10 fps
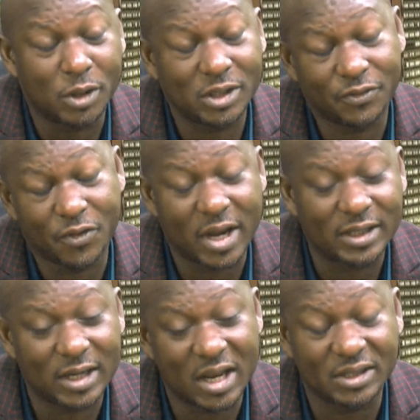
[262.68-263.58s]
for
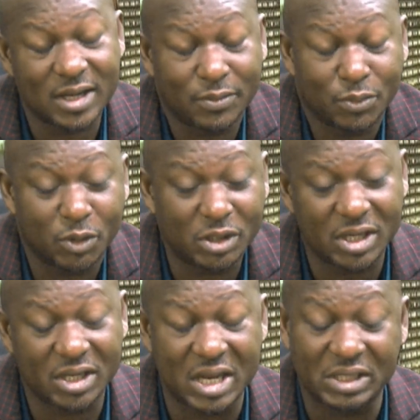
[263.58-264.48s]
external exams, mostly
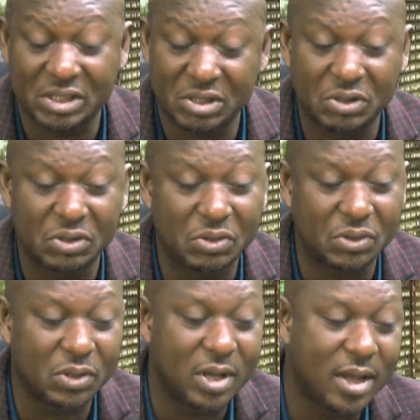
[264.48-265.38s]
they are
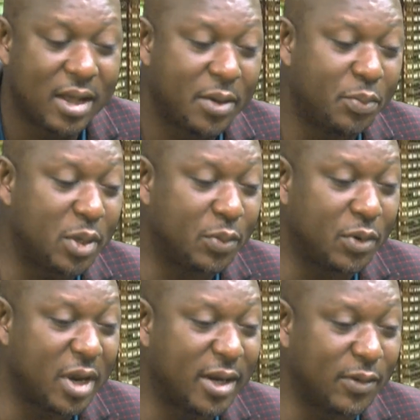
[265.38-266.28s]
senior people
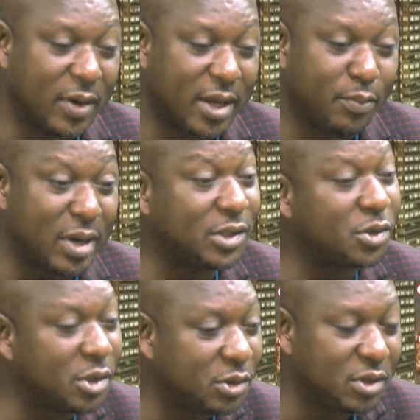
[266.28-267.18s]
anyway,
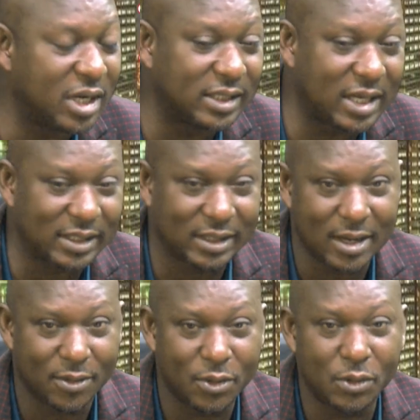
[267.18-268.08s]
mature students as they
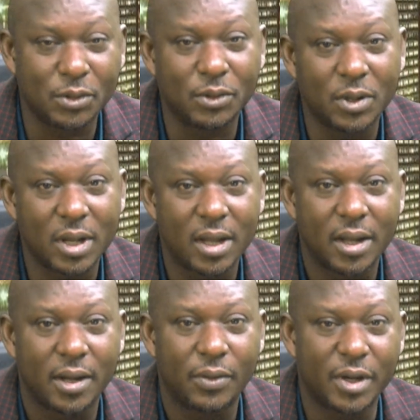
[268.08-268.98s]
are called. We